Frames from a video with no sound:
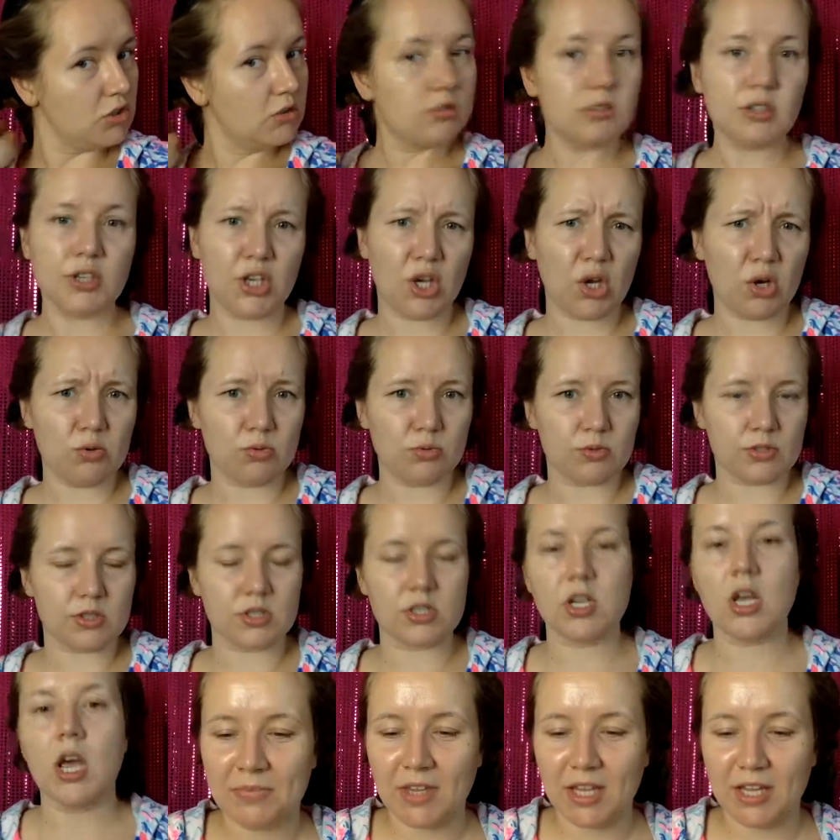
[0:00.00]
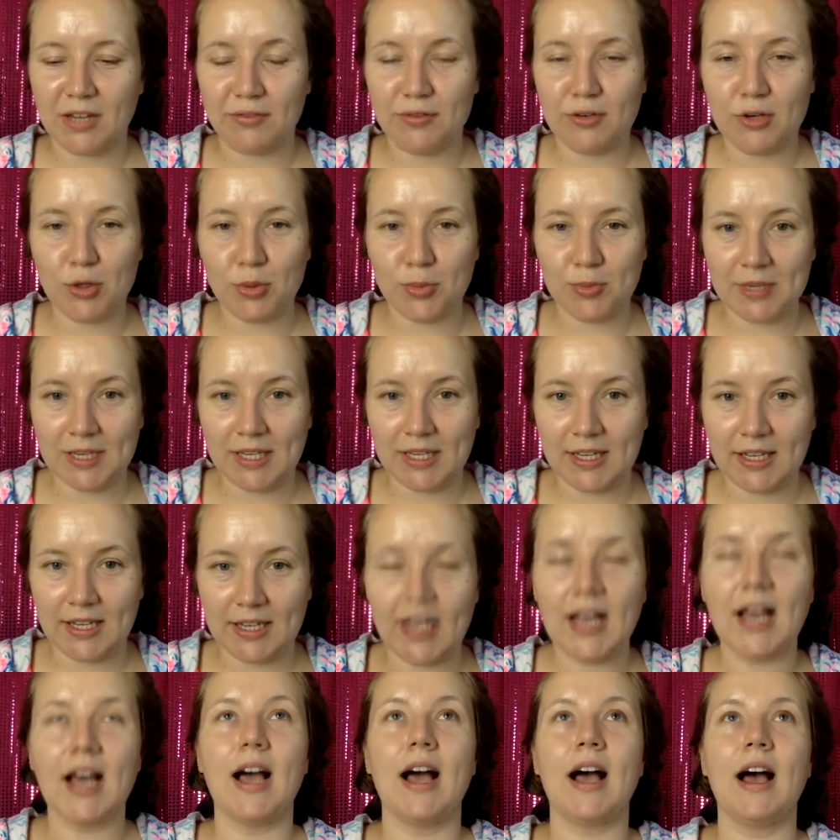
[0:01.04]
Cute! If you know me,
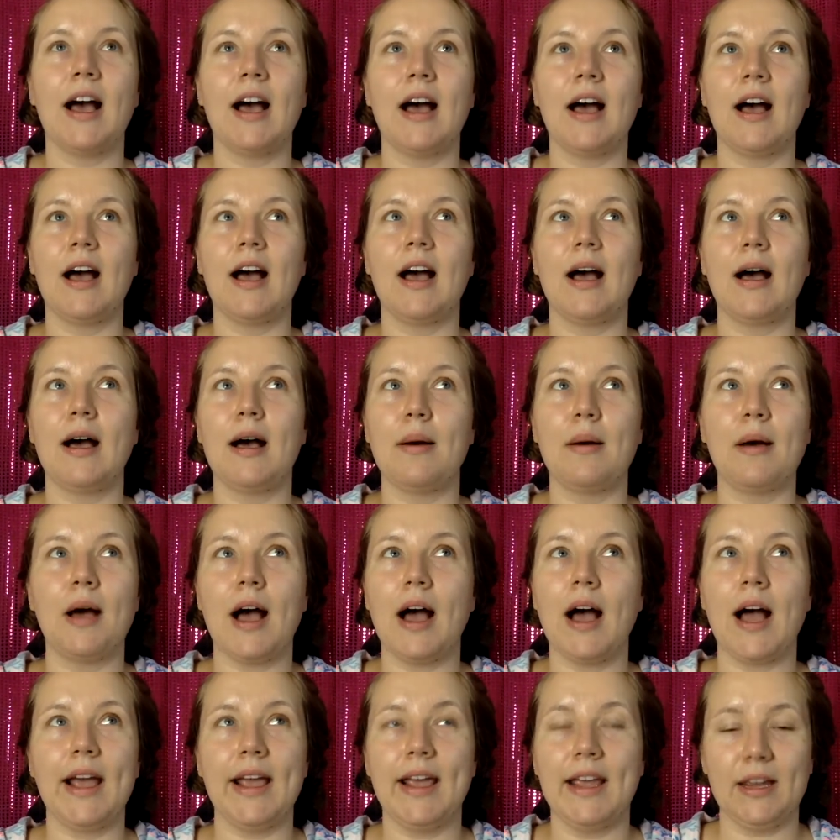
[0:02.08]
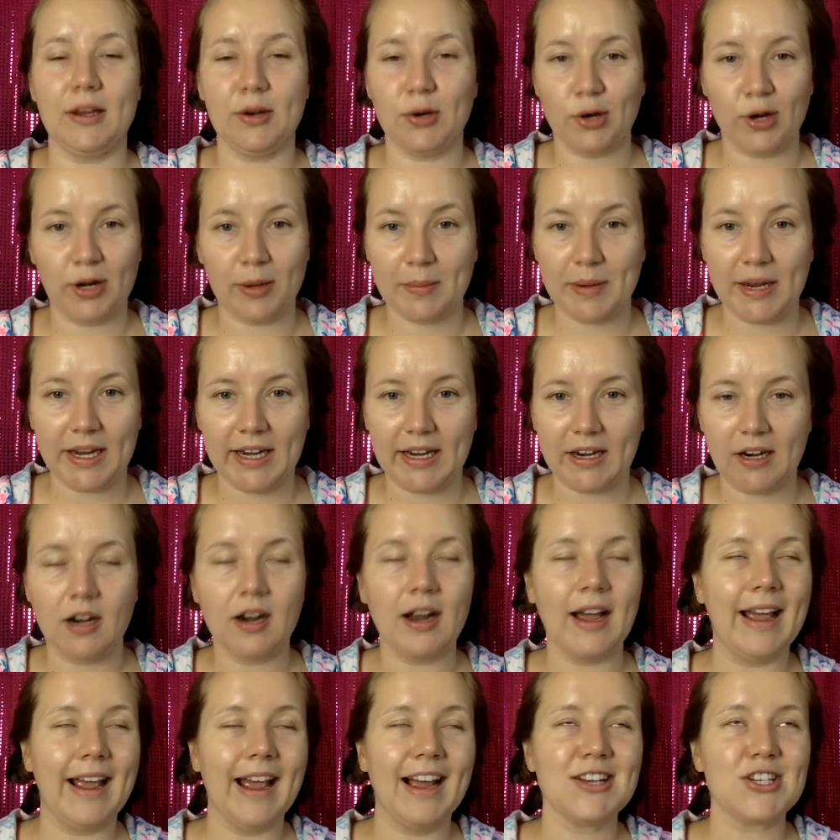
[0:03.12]
I hate curling my hair.
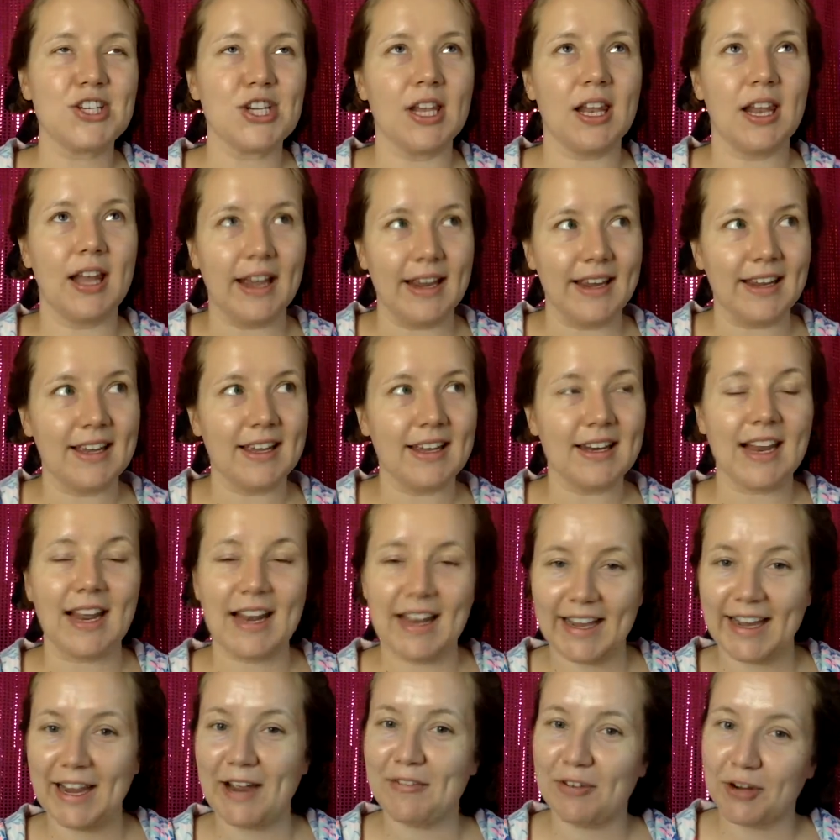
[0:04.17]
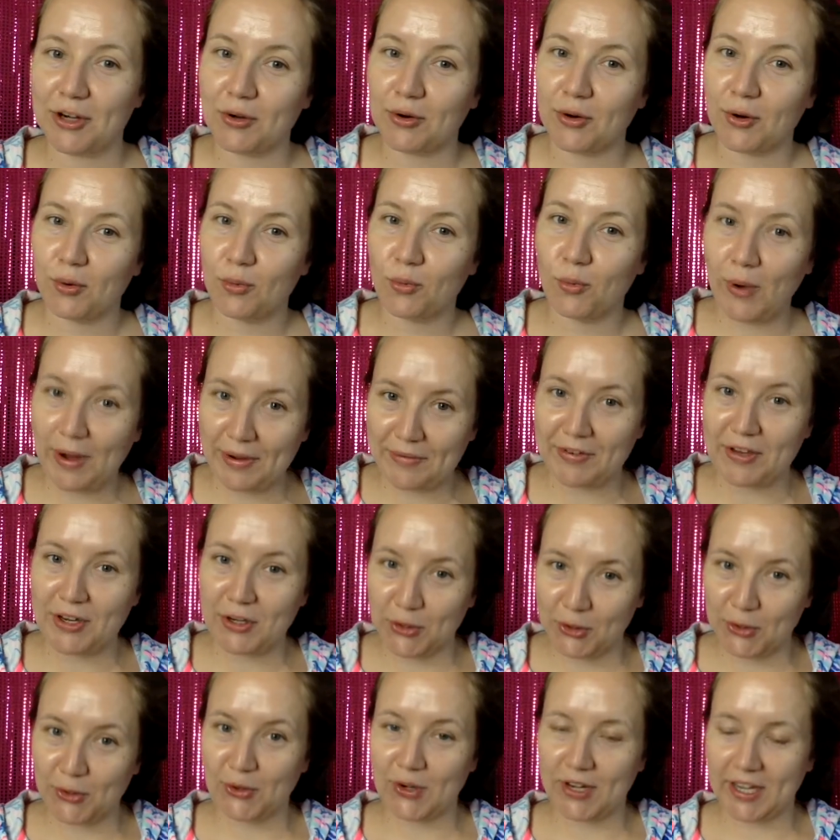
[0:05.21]
I actually like it. I like having wavy and
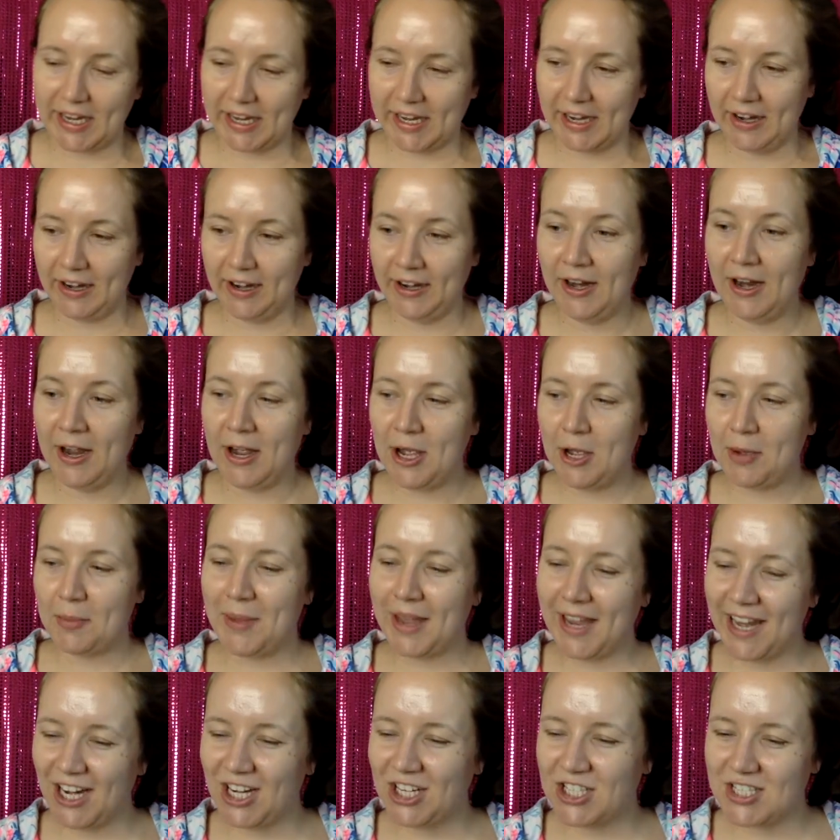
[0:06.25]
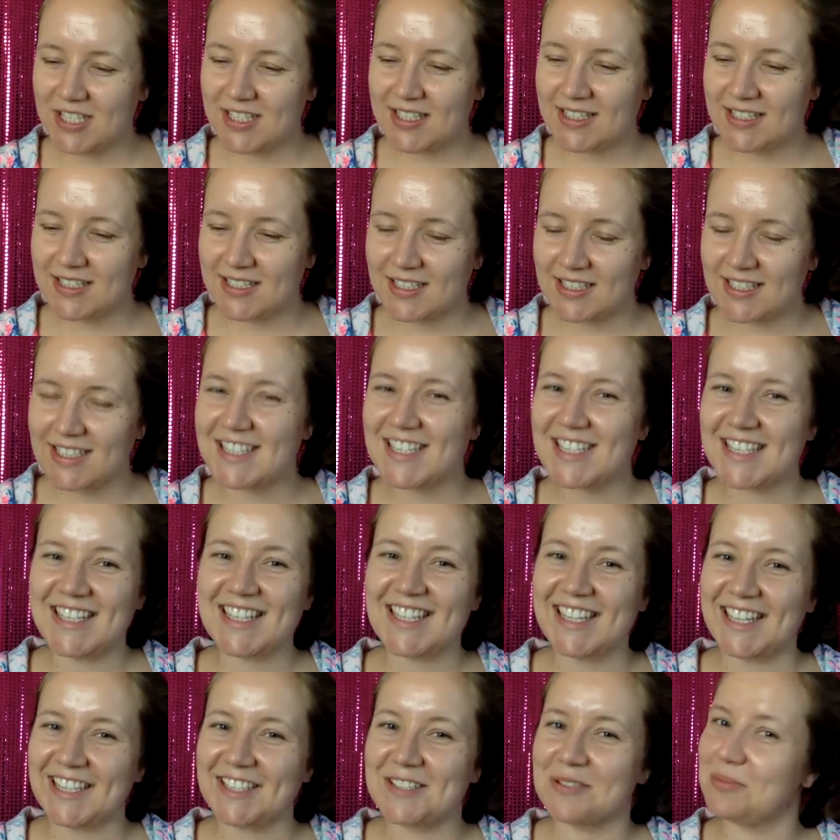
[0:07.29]
curly hair. My hair just doesn't
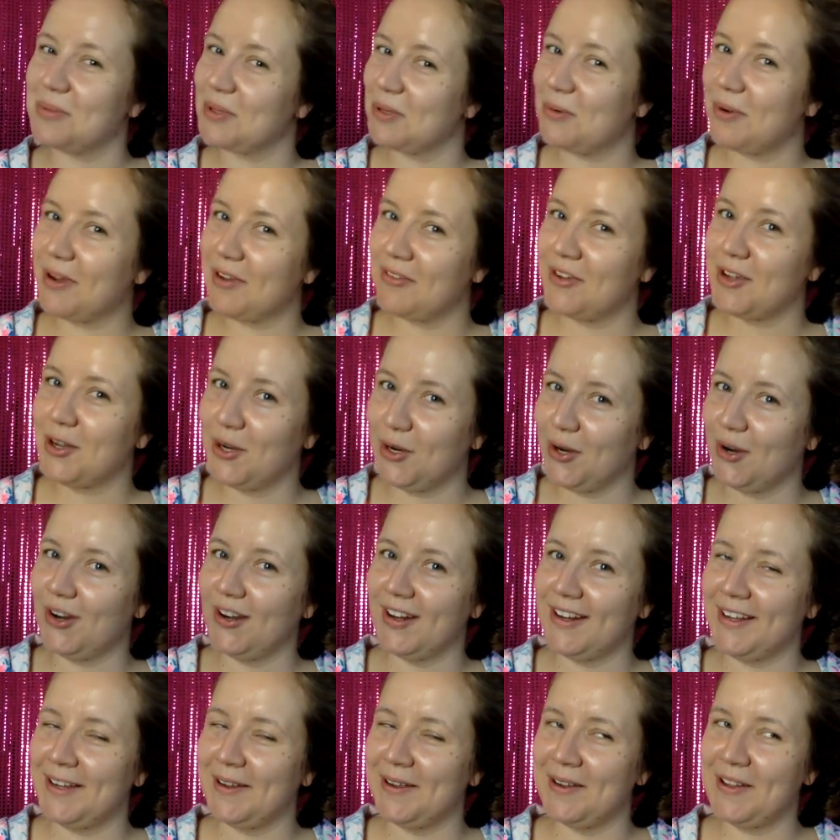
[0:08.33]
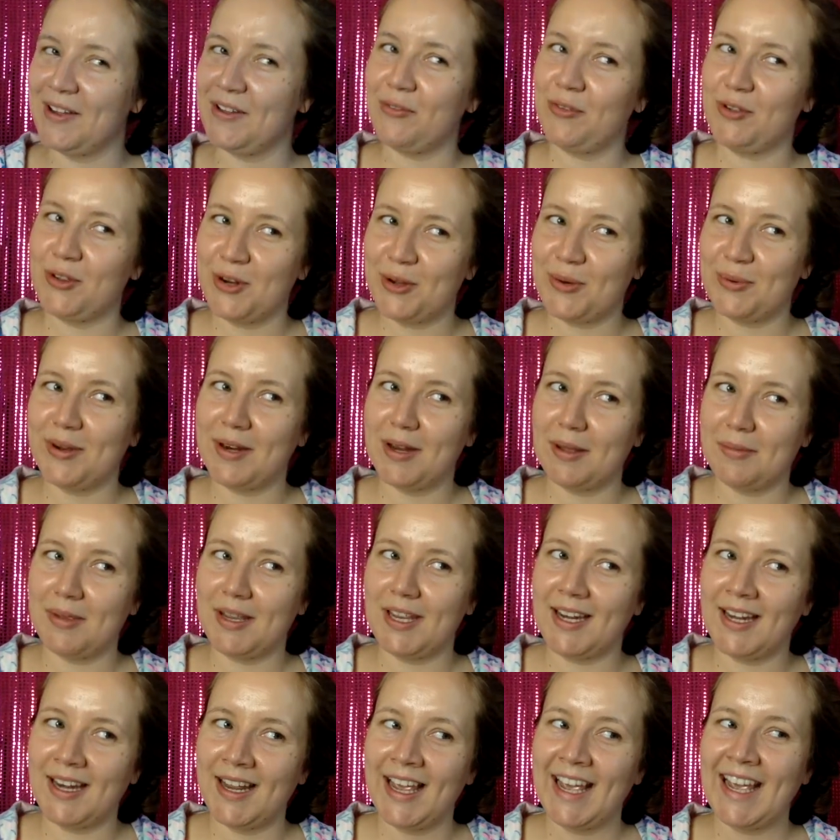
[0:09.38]
like to be wavy and curly, if you know what I
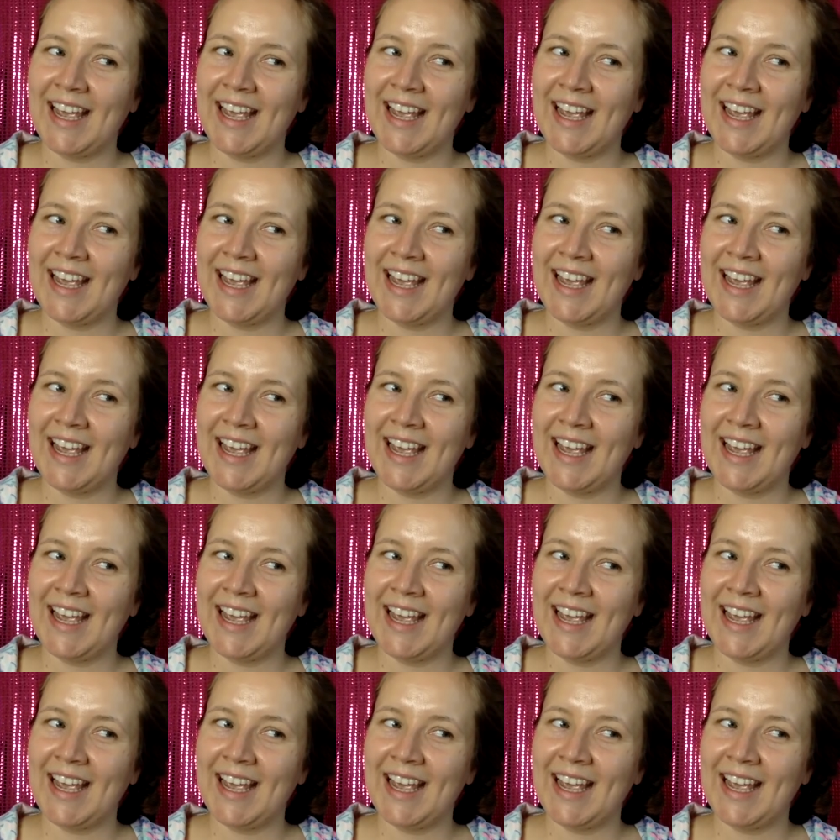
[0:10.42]
mean.